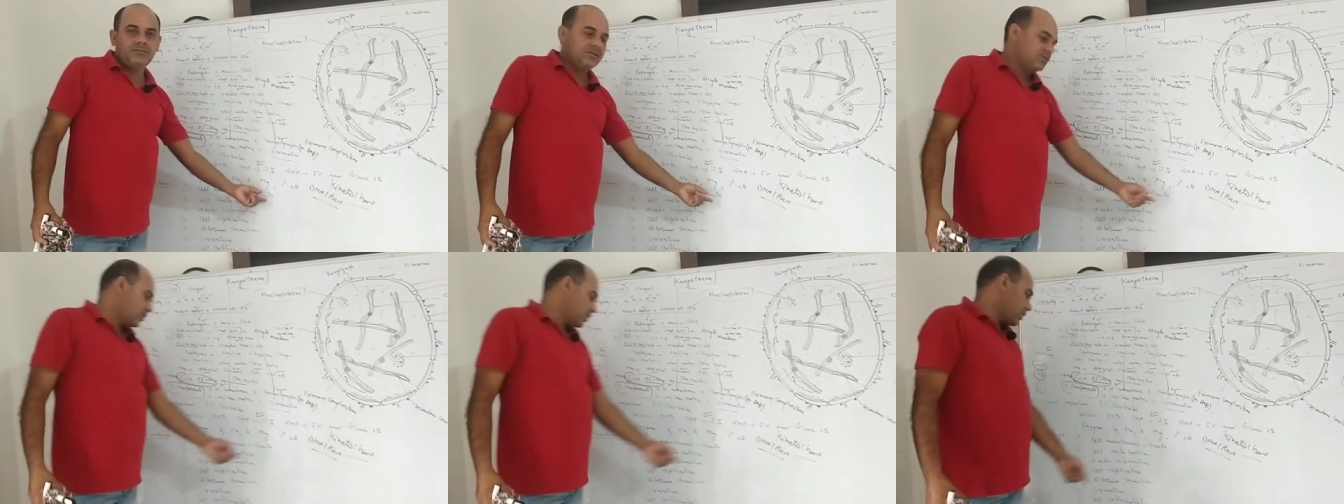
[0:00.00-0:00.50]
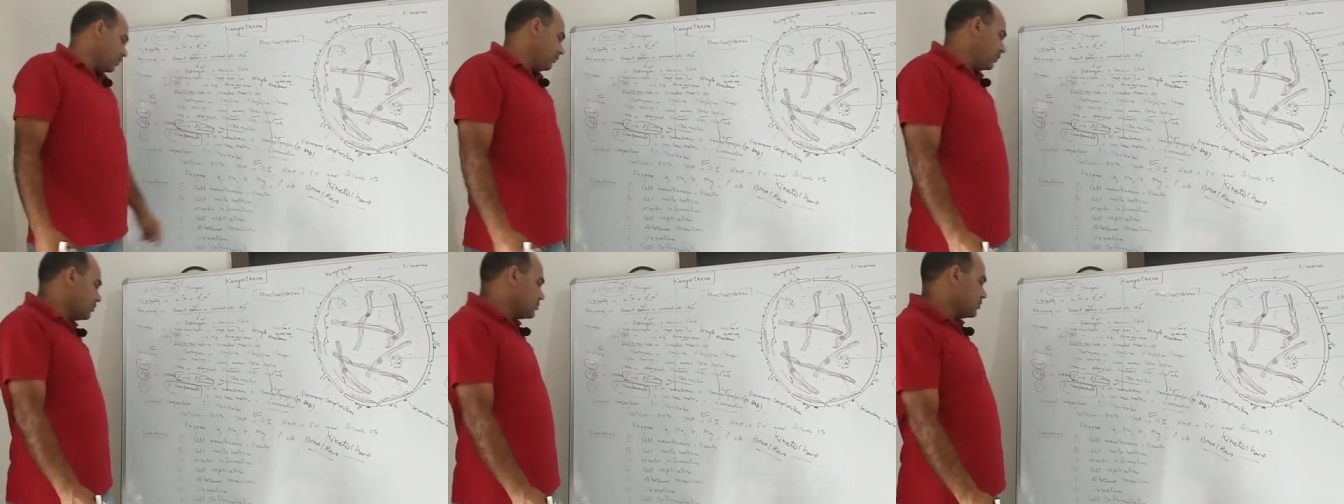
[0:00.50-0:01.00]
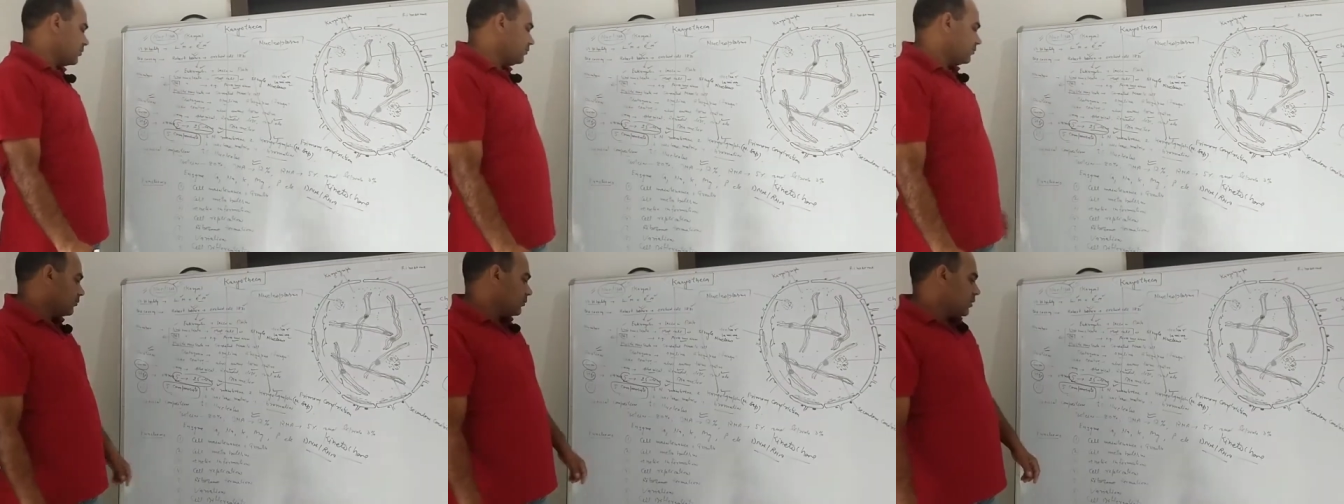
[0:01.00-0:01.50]
Second function,
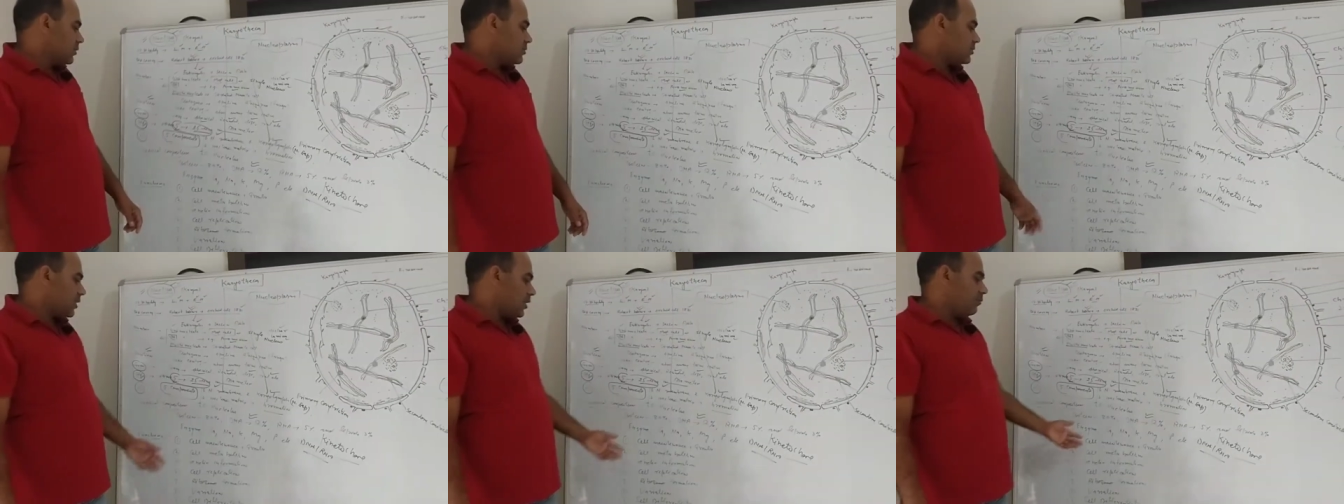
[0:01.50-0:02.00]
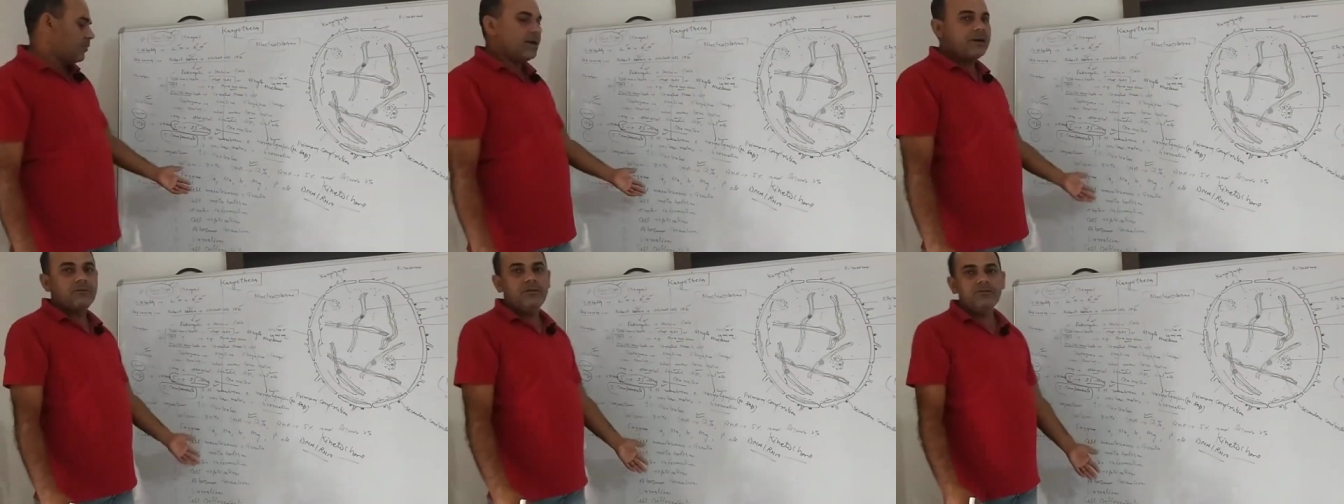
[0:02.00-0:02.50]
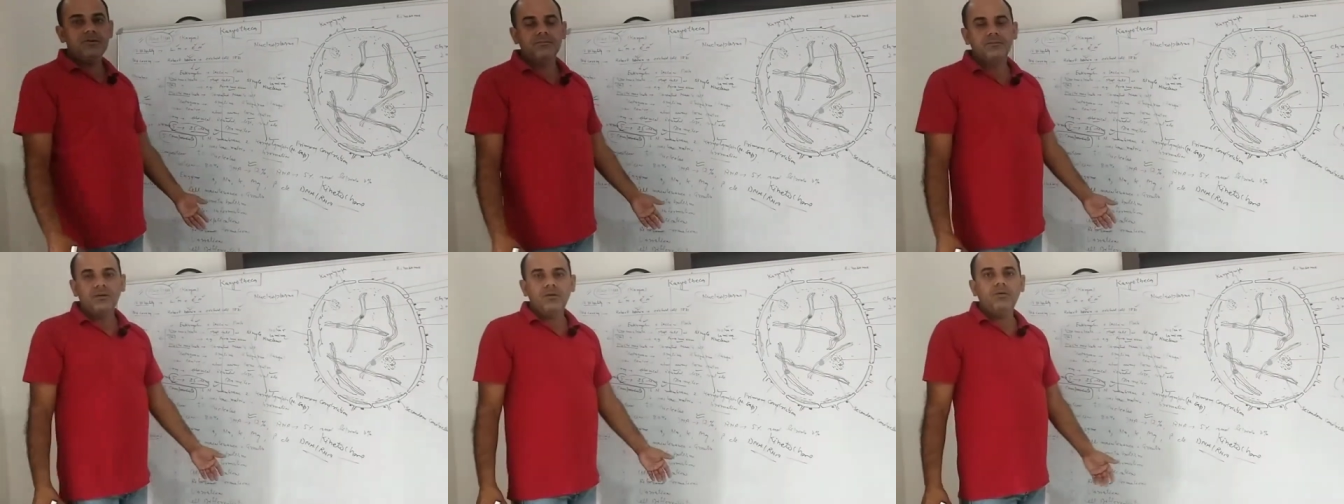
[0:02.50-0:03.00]
cell metabolism.